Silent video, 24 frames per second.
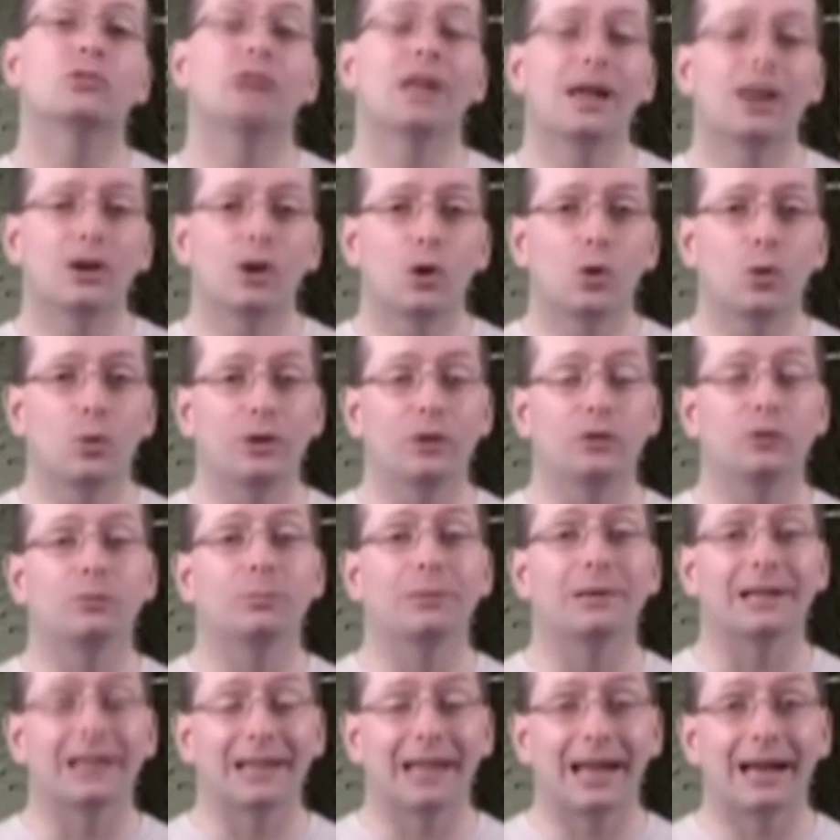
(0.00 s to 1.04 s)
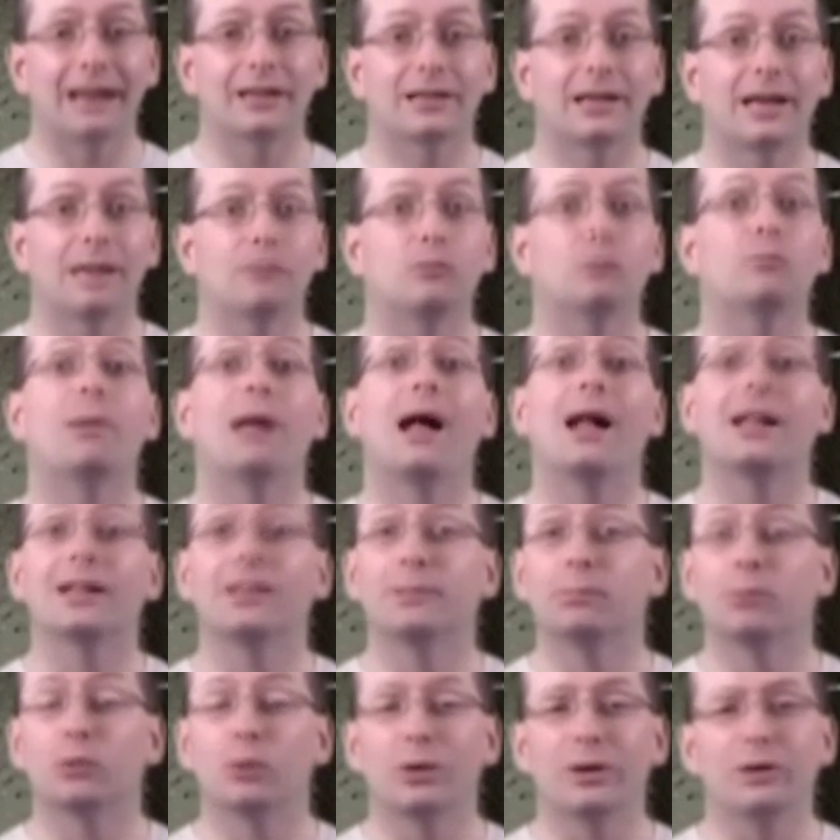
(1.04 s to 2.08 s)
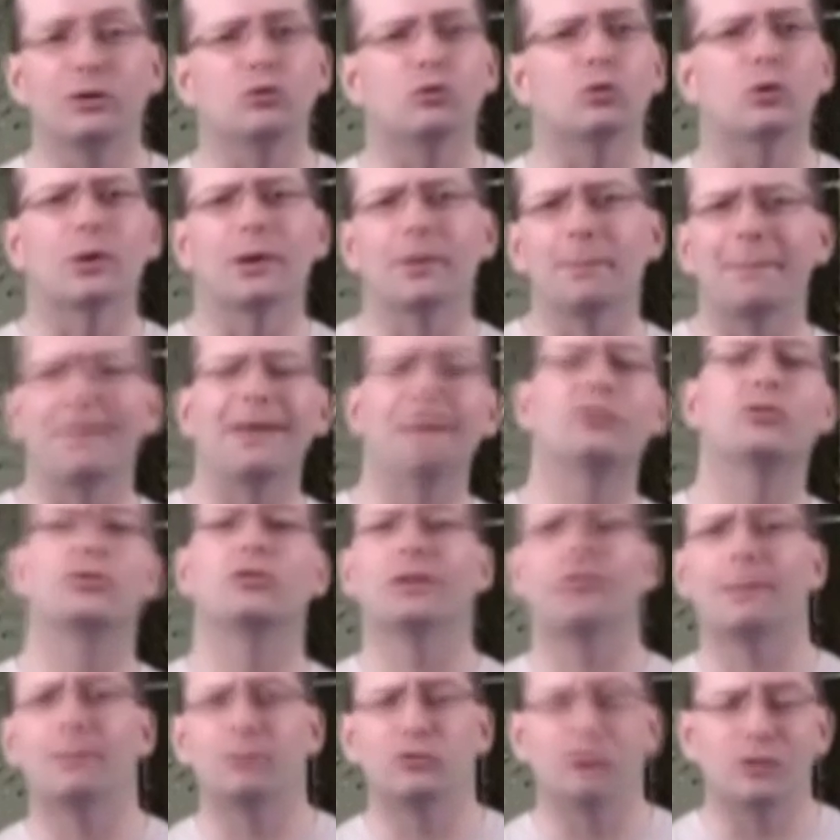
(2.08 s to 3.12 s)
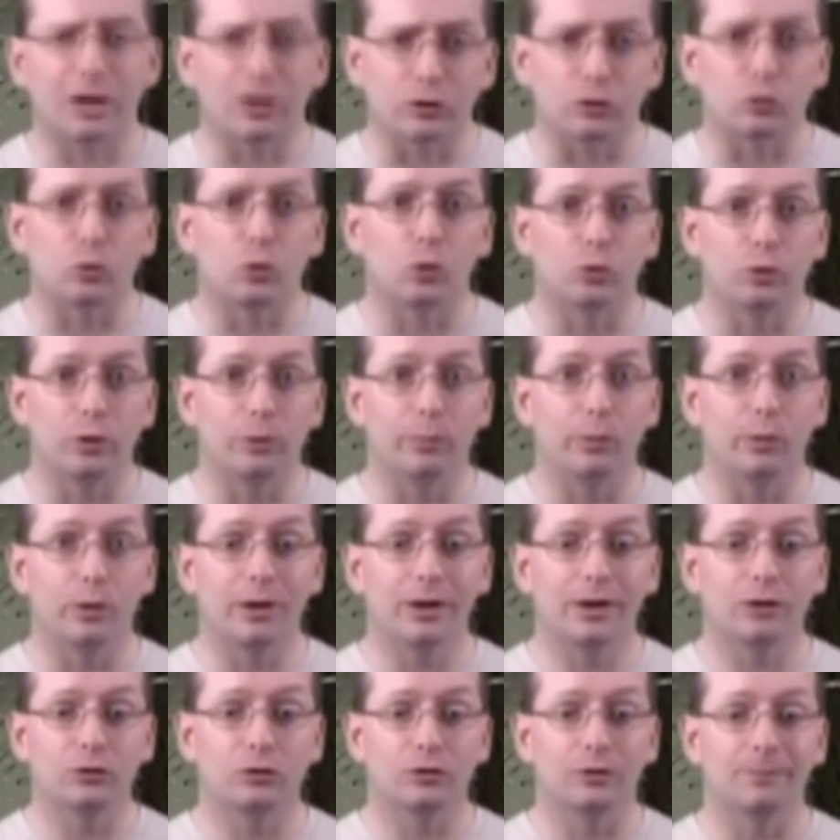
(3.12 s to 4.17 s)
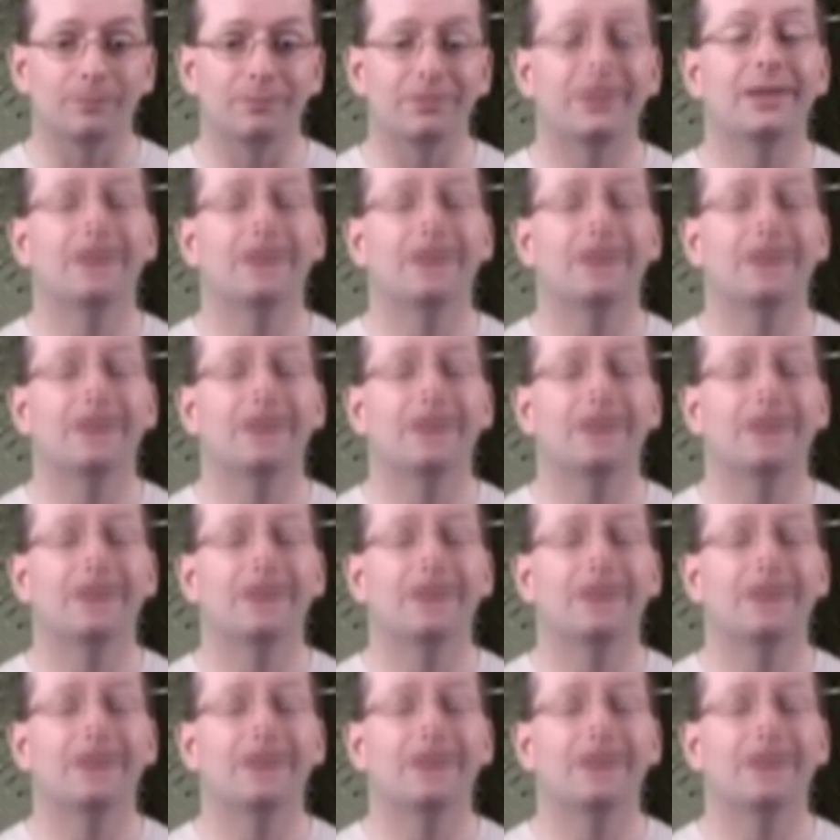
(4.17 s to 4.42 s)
not always, but a lot of times polyploidy sort of messes up sexual reproduction.